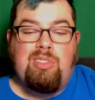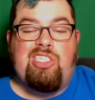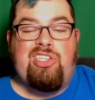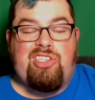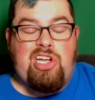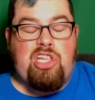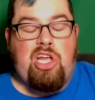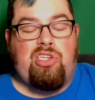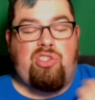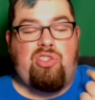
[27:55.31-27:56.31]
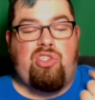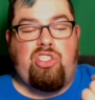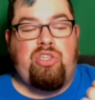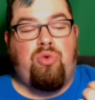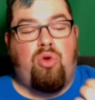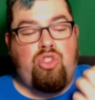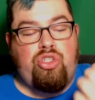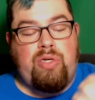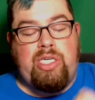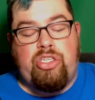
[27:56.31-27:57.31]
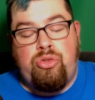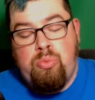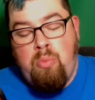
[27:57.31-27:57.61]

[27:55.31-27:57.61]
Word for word: It's got that Tootsie Roll chewiness.